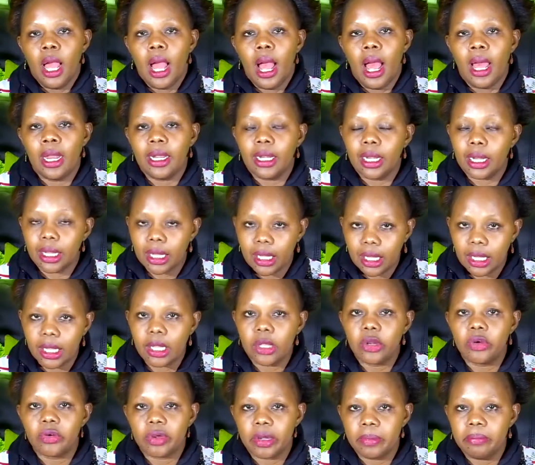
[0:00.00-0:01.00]
and
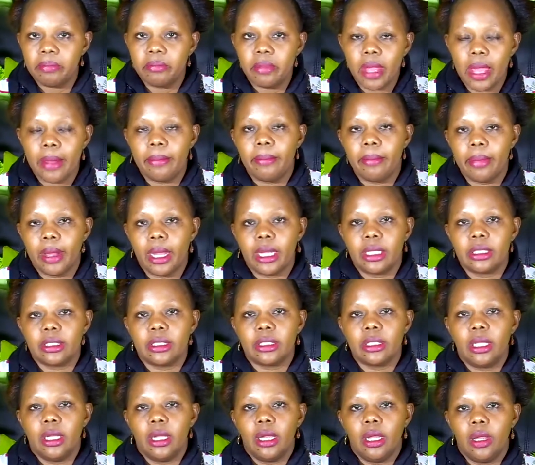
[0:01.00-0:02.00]
He remembers
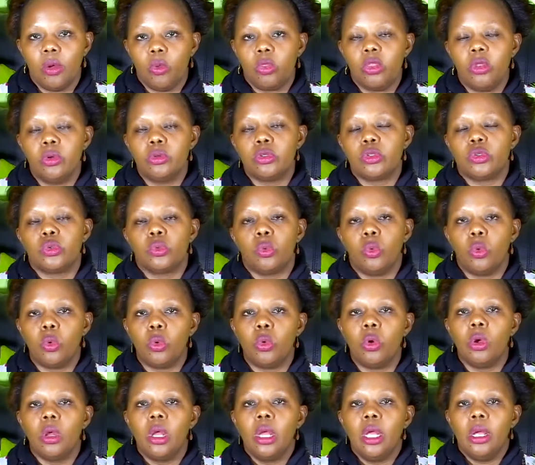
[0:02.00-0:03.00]
those
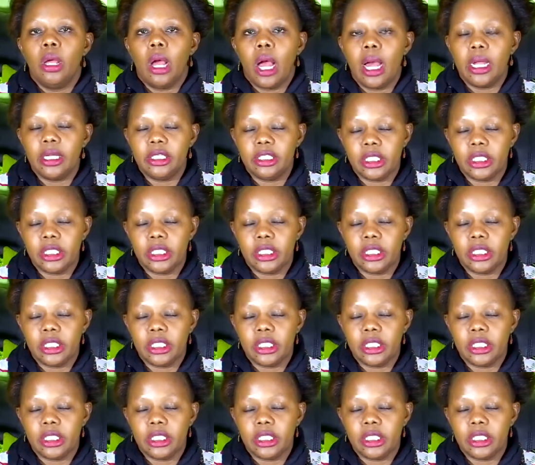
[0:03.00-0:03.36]
who are